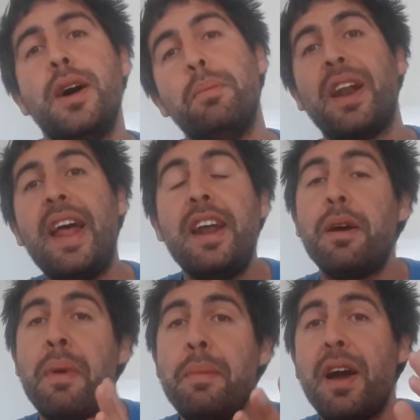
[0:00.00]
But
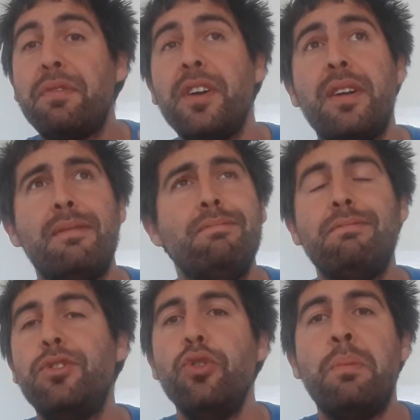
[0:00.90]
later, maybe after
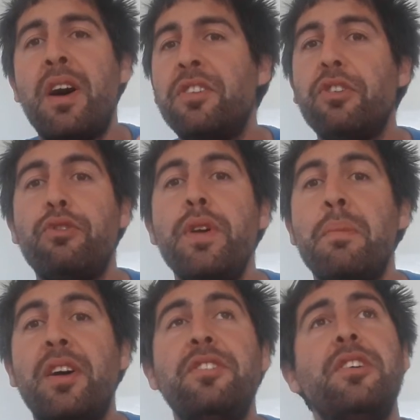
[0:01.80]
2 months or 3
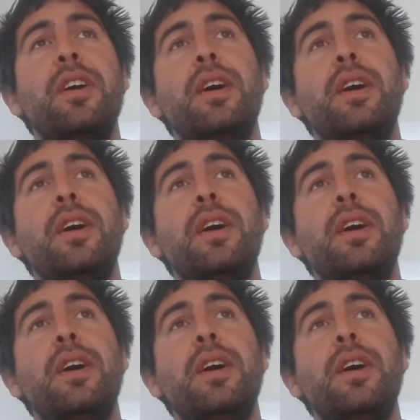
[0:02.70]
months,